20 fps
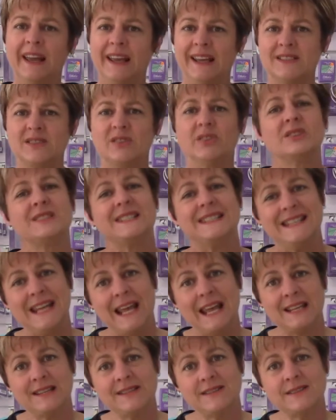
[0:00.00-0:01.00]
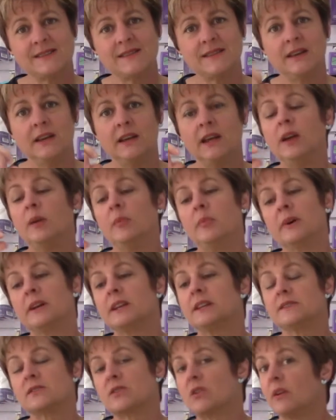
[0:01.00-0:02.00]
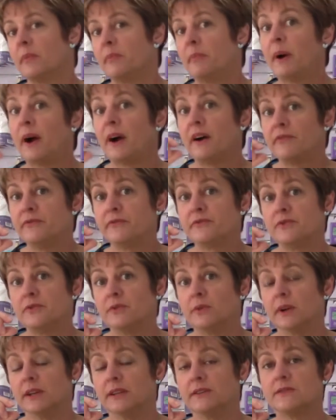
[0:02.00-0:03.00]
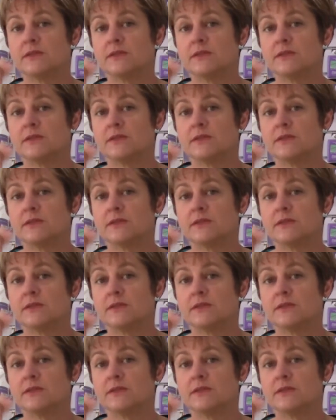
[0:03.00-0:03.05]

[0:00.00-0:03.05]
It's not dense, but it's got puff to it.